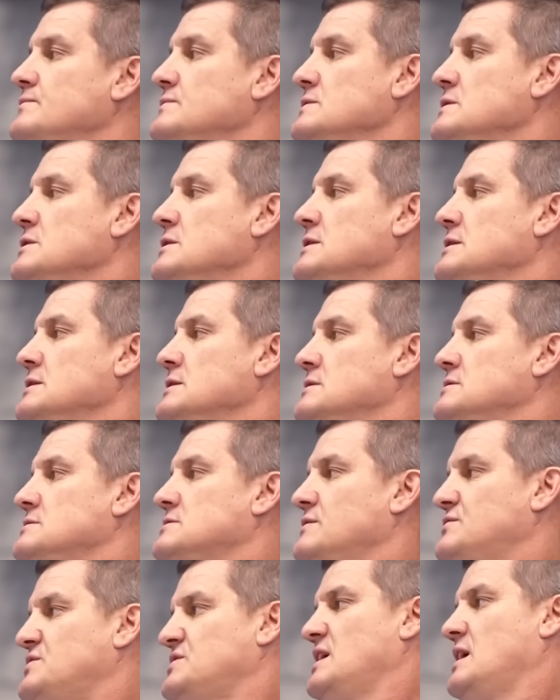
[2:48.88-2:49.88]
Mm.
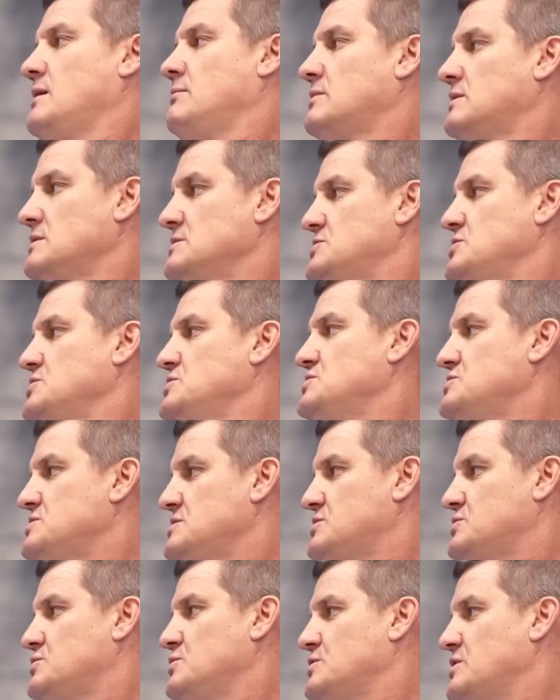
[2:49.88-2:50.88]
So if Sam continues
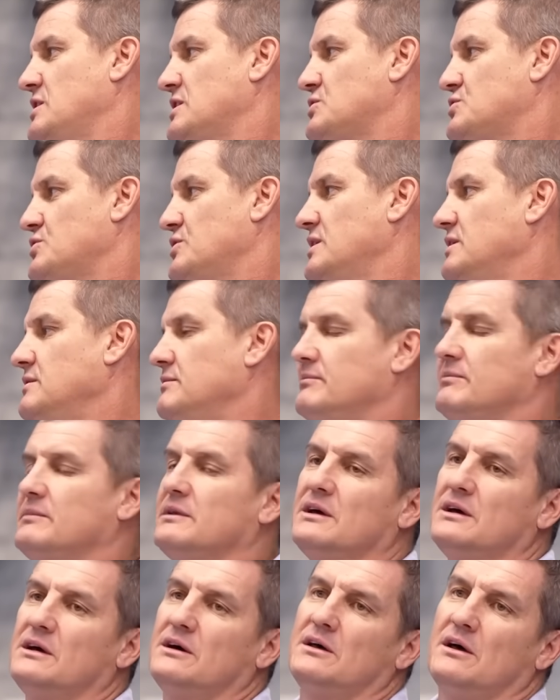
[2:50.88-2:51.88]
this trajectory,
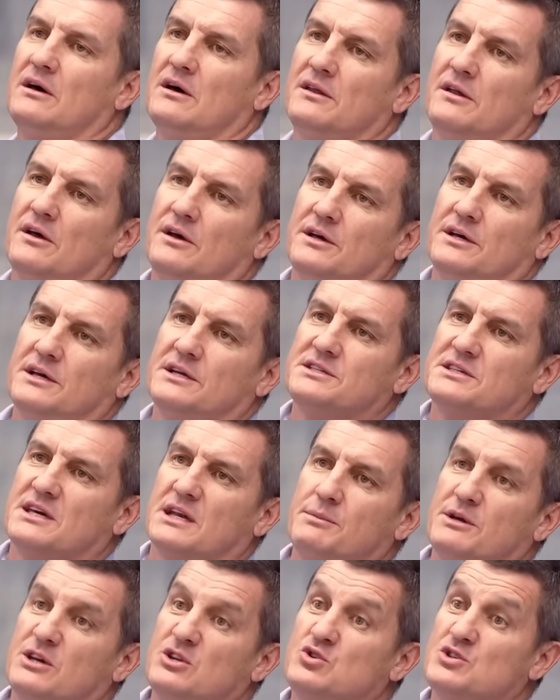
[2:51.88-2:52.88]
it's
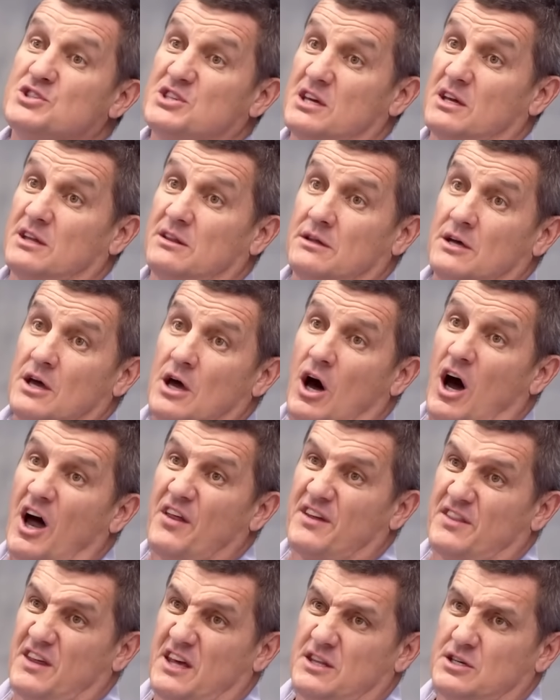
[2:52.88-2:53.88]
going to be interesting. I
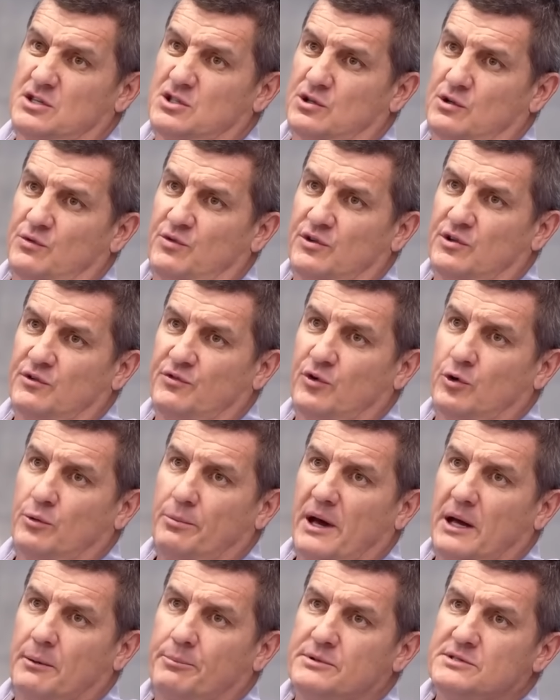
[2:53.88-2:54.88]
think they're the two for the
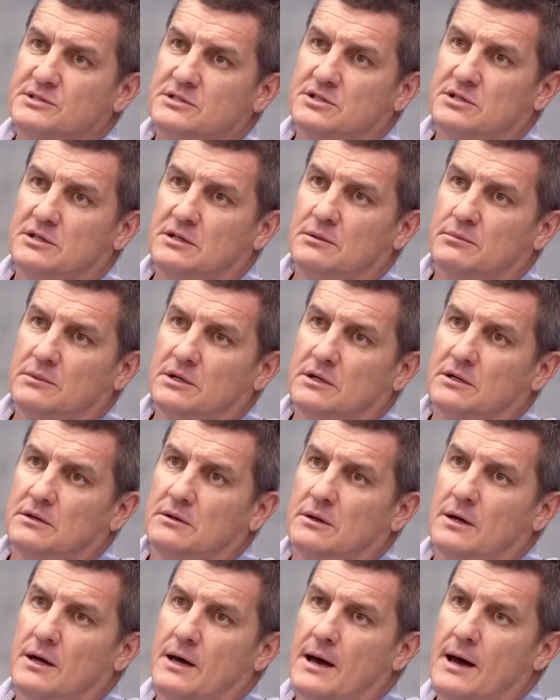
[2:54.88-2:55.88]
fullback position at the
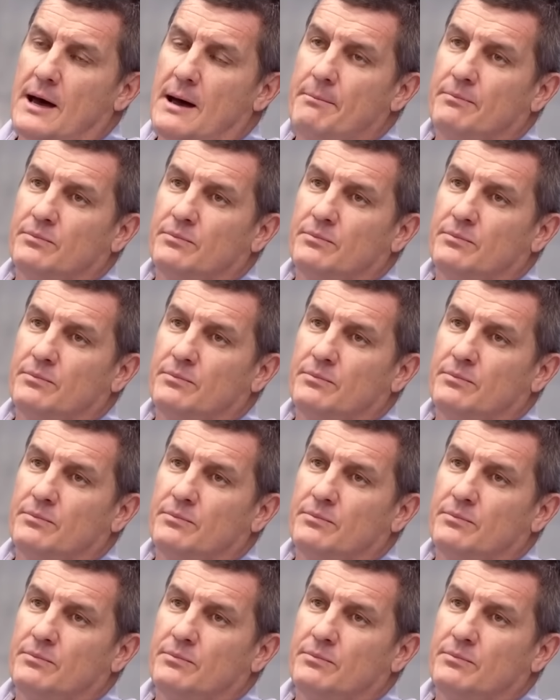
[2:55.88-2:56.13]
minute.